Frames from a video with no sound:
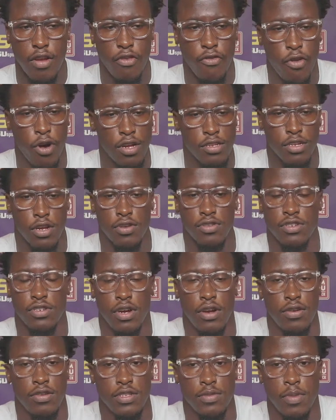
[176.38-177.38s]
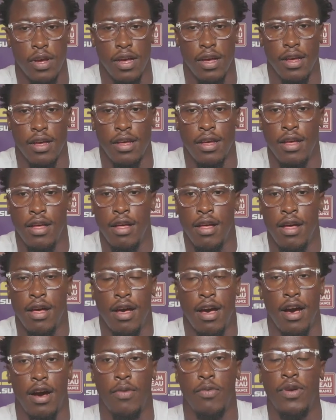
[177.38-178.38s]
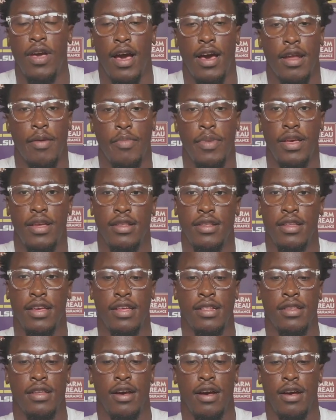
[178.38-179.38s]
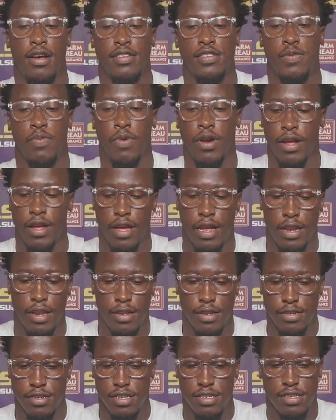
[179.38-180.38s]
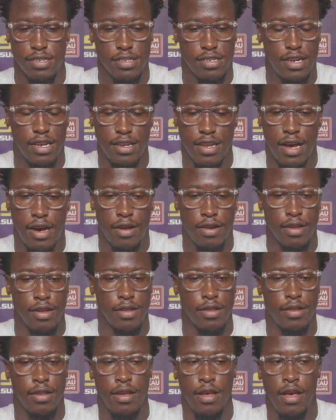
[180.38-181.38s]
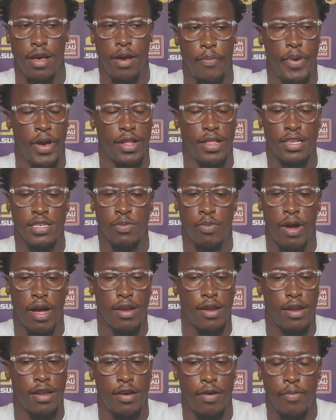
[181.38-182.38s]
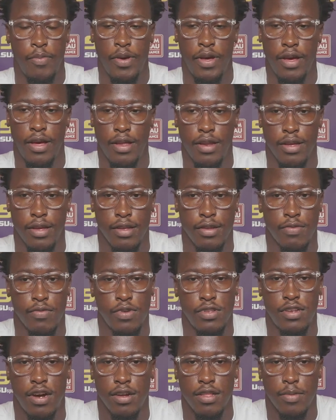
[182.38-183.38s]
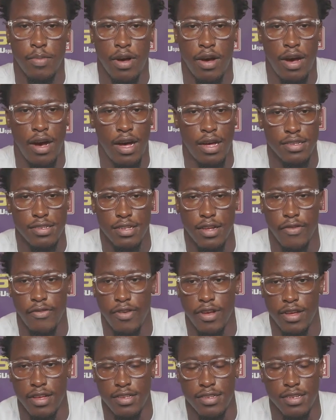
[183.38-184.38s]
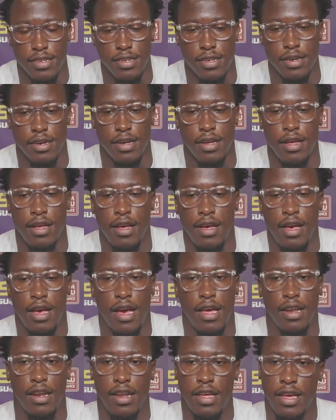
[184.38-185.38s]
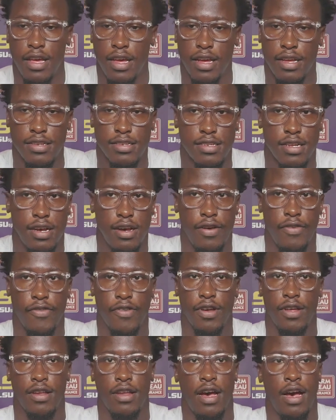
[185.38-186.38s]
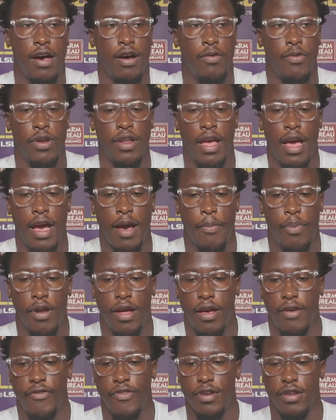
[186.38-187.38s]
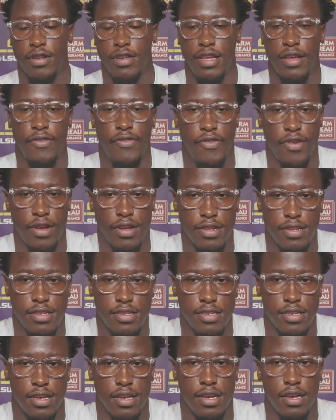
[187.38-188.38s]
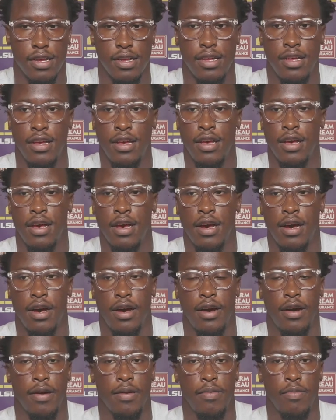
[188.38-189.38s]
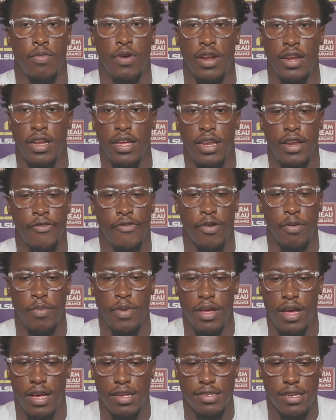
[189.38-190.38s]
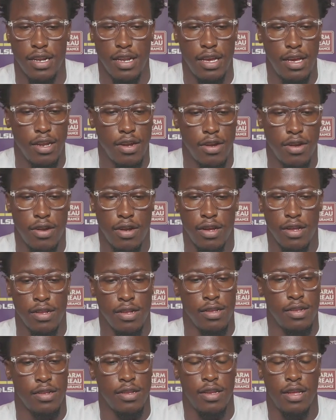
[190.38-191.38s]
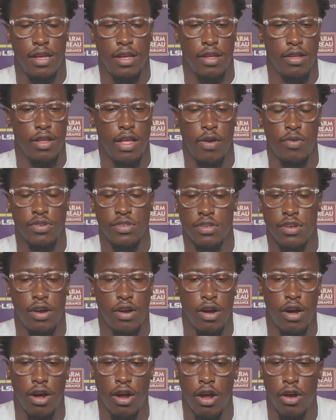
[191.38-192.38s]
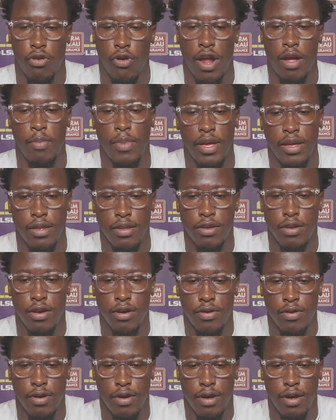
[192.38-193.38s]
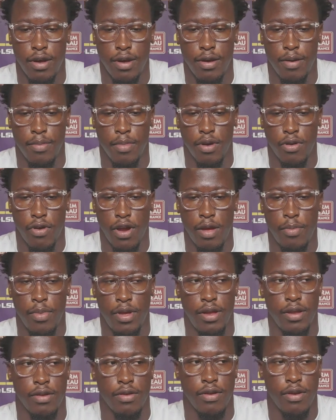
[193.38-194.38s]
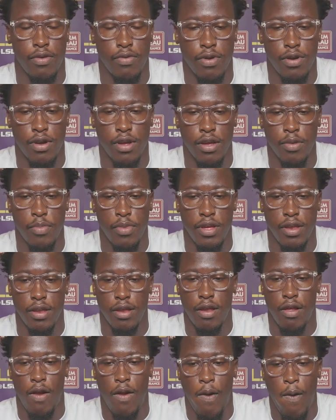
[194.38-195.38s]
as far as Coach Jones, man, uh, we had a meeting in uh, spring and just sat down and picked his brain a little bit, and we talked about how stuff is in the in the league and stuff, and how what he had planned for the defense and. Um, what he needed from me as a leader, and it, it was a, a, great meeting, you know, um, a great meeting, a real good meeting.